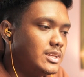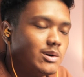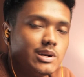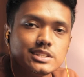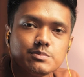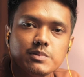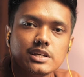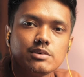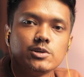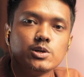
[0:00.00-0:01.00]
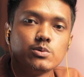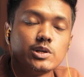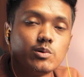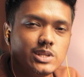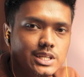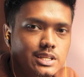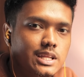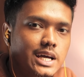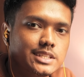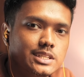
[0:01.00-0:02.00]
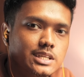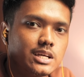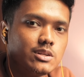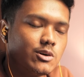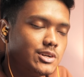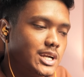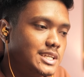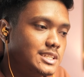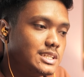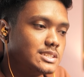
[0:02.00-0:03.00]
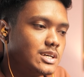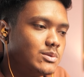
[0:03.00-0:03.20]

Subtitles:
Now let's play the video with only the diegetic and non-diegetic